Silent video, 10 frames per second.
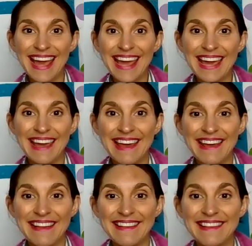
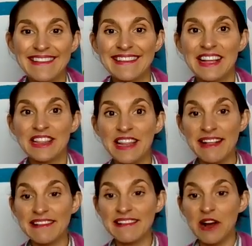is,
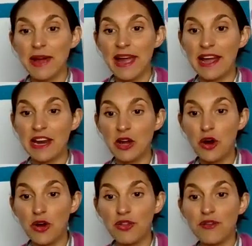let's go ahead and
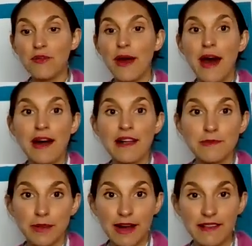go through our art
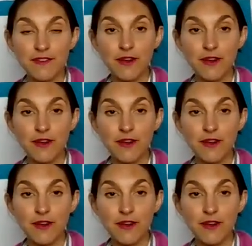supplies